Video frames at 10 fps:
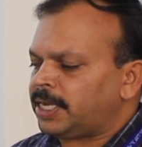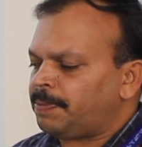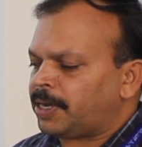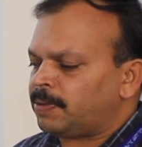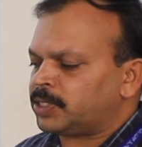that
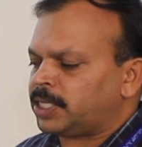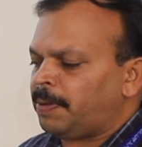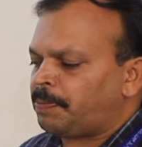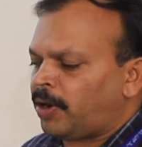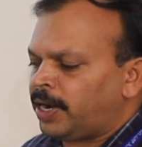becomes
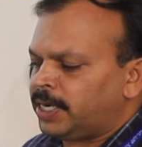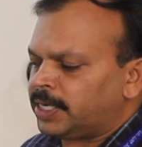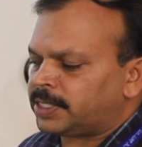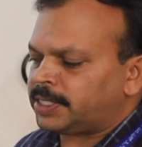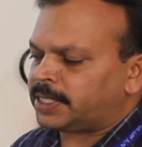
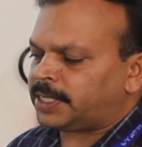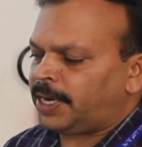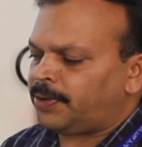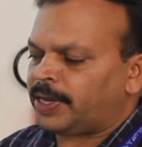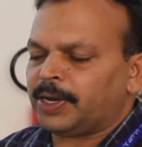
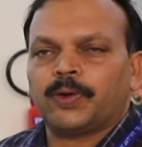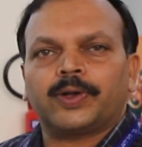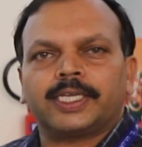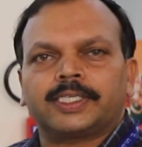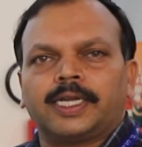3.68. You can
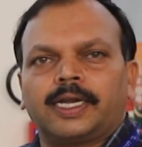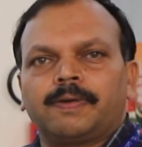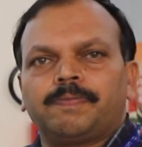notice that.